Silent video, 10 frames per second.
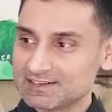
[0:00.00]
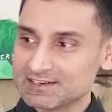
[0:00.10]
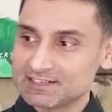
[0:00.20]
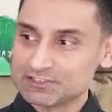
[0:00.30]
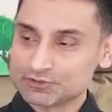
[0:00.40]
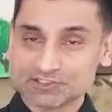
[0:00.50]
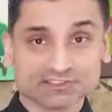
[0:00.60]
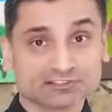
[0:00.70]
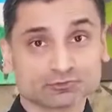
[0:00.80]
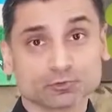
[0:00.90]
and you can
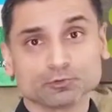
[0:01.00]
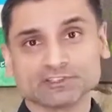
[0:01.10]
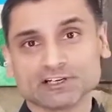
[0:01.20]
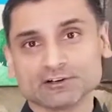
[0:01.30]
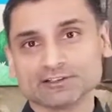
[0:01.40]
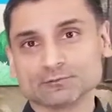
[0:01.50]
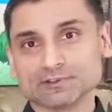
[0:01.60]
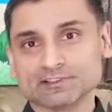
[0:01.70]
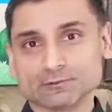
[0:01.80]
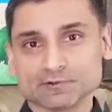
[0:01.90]
just scroll down and
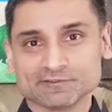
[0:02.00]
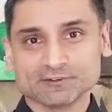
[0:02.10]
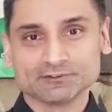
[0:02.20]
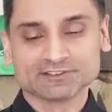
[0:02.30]
read the reviews